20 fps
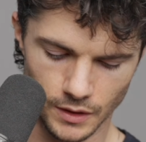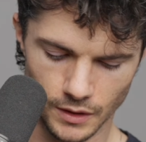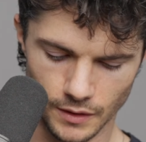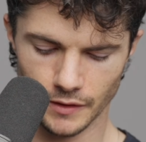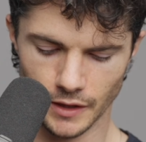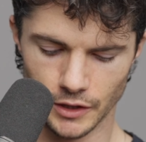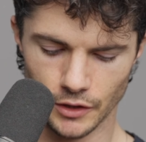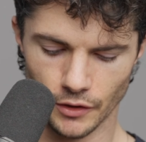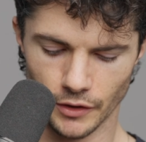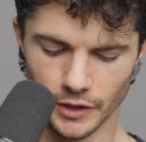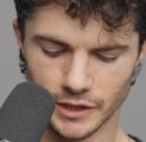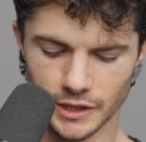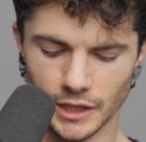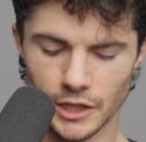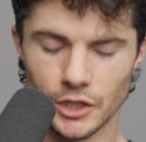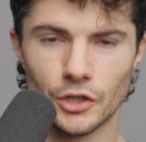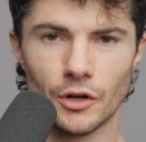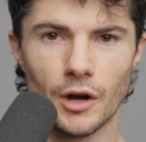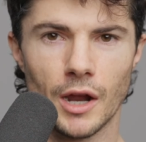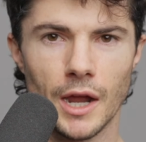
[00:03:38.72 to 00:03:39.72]
Then you got the C
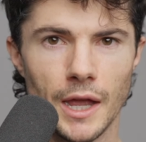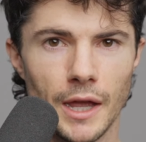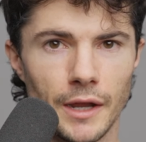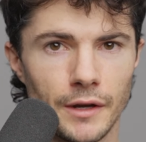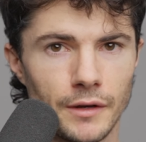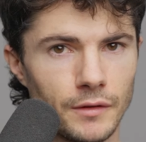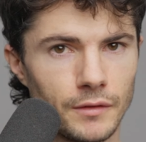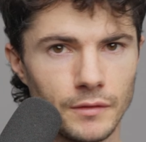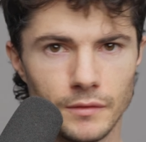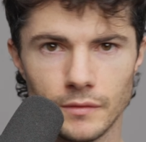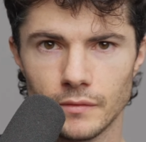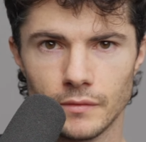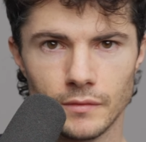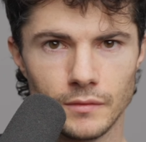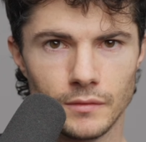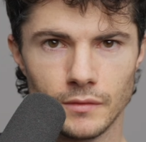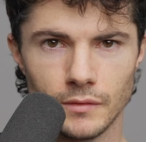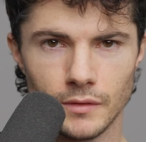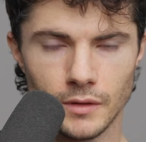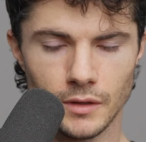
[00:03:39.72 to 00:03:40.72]
triad,
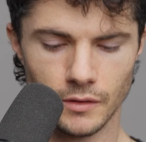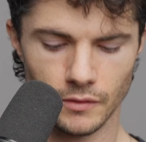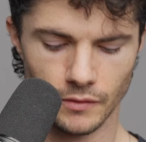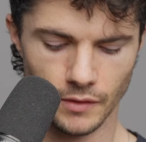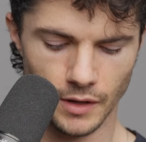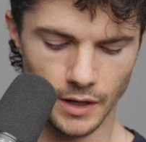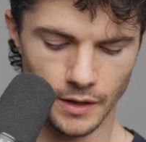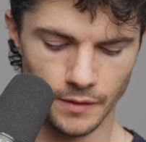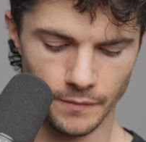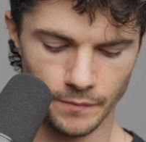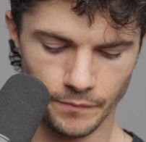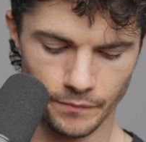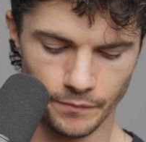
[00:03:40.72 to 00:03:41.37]
right?